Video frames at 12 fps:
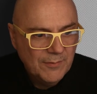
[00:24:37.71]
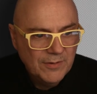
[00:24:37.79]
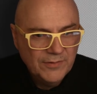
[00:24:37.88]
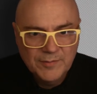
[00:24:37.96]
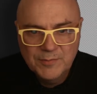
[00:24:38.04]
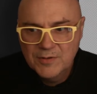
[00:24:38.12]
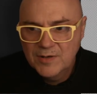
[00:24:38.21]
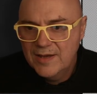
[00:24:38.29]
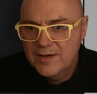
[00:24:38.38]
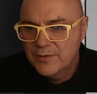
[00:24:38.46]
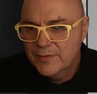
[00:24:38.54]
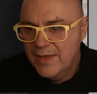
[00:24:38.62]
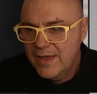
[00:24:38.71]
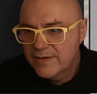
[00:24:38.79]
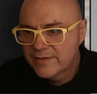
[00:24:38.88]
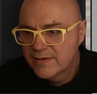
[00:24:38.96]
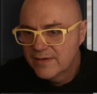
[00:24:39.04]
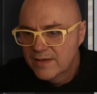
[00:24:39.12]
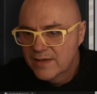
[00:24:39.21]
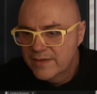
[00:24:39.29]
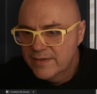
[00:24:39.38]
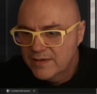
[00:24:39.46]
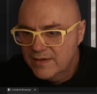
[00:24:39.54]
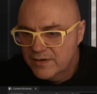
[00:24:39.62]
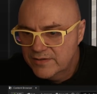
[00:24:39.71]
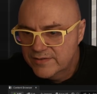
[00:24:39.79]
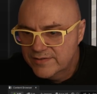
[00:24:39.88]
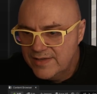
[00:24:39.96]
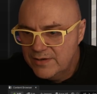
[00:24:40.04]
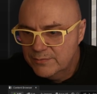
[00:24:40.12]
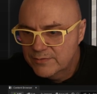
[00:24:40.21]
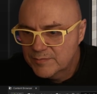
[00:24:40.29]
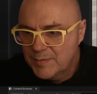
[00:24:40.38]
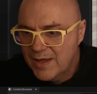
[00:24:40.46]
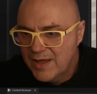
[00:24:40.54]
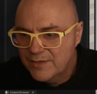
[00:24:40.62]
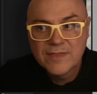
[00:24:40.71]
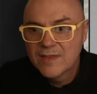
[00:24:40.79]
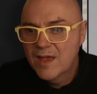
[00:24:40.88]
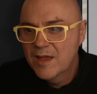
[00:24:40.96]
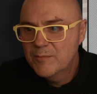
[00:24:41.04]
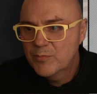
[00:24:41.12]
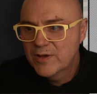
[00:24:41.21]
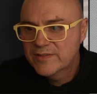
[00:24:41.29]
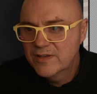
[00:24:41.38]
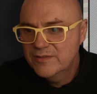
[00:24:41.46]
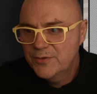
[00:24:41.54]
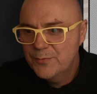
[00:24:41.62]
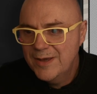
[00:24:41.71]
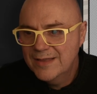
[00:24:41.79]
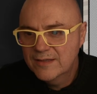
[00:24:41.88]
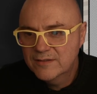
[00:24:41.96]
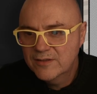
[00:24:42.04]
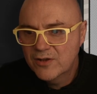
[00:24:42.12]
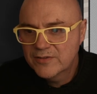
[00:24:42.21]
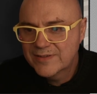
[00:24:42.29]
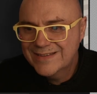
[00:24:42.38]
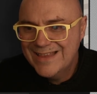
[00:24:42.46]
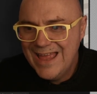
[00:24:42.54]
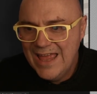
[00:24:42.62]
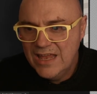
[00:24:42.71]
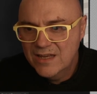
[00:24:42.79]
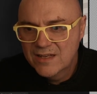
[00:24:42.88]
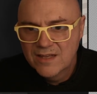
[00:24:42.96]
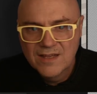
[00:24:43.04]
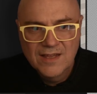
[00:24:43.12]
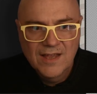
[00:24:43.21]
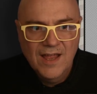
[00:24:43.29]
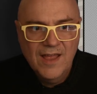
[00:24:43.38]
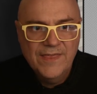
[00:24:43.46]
one, double click on that, then go to sequence path and press those three little dots there, and